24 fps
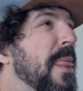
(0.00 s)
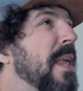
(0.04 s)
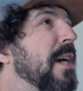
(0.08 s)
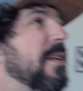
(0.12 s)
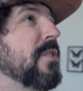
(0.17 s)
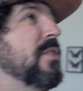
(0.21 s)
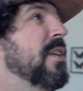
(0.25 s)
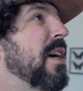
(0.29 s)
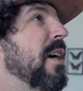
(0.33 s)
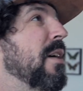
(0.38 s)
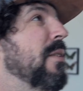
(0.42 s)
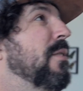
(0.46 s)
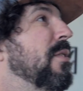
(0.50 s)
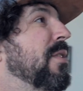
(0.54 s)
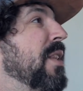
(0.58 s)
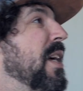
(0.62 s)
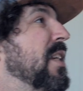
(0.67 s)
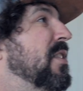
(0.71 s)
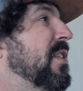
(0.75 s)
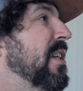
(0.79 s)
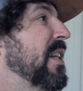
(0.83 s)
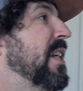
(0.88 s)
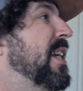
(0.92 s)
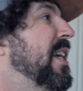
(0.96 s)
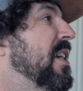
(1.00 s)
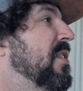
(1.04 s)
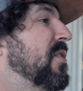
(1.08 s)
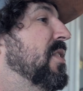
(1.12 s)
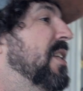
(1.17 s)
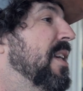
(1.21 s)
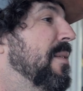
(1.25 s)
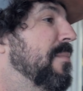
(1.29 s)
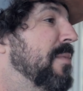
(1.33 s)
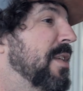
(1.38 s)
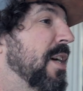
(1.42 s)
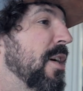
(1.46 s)
so that's going to get
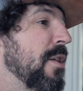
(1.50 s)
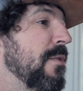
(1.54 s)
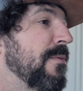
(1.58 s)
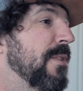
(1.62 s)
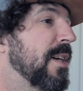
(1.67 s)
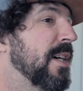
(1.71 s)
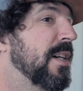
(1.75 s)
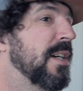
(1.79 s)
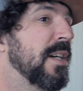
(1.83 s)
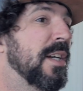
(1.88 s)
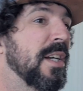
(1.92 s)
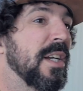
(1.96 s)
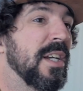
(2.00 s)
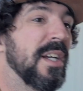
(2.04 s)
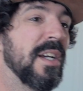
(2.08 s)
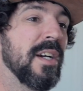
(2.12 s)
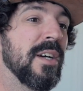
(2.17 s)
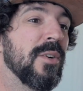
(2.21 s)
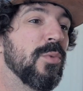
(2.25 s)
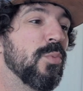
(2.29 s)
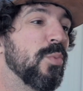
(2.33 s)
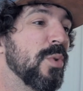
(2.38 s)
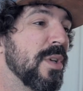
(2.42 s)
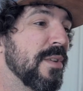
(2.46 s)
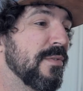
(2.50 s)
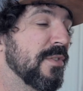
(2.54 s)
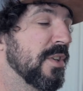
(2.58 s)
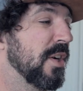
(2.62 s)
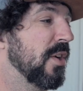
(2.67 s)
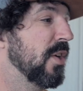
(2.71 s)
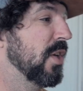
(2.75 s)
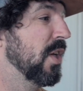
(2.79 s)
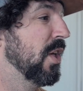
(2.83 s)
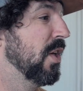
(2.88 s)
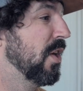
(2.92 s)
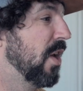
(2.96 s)
skimmed over. We've
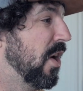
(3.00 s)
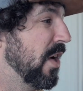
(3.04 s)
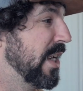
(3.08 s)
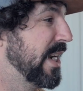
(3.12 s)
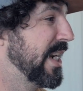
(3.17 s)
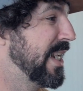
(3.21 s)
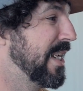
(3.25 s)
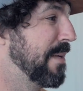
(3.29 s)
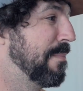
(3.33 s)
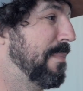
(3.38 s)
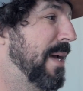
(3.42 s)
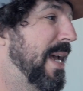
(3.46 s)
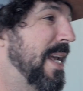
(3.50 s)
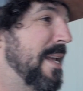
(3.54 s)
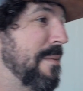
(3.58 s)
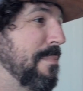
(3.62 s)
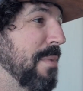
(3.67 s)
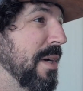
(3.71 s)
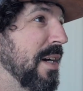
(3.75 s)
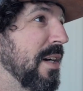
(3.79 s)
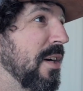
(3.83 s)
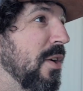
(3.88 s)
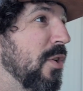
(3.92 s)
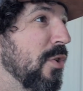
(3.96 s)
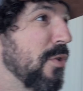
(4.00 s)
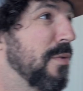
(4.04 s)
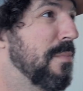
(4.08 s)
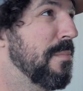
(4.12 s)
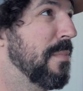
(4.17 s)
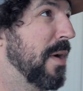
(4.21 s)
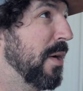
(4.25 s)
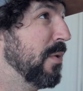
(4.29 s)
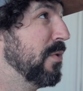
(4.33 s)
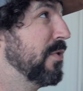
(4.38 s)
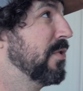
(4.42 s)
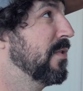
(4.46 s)
got lining paper on
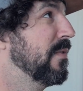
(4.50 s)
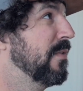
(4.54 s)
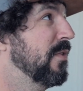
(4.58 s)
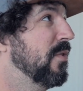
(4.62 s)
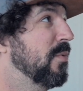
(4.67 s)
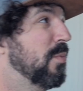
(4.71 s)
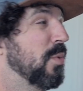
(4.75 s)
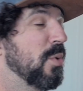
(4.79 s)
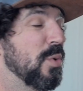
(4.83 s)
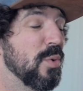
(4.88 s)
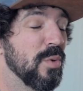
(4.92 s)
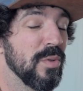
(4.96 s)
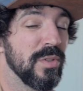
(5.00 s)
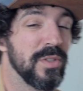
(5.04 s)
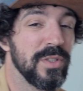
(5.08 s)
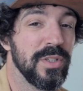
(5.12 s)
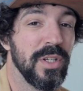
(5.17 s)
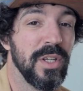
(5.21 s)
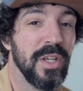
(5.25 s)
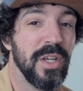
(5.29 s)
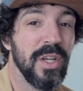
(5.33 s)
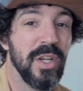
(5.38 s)
most of the walls.